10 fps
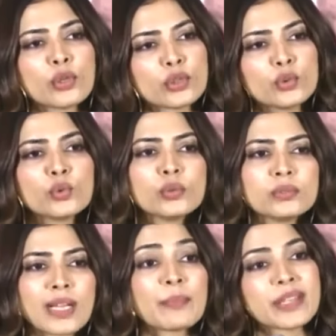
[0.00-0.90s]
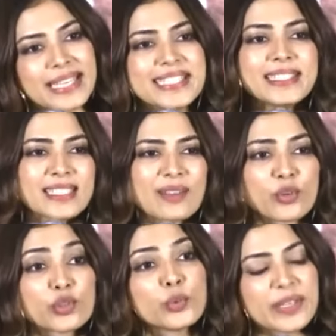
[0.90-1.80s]
to do. I'm greedy. I
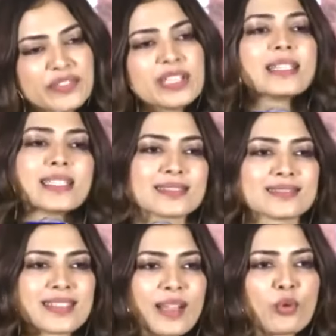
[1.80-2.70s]
want to do everything. I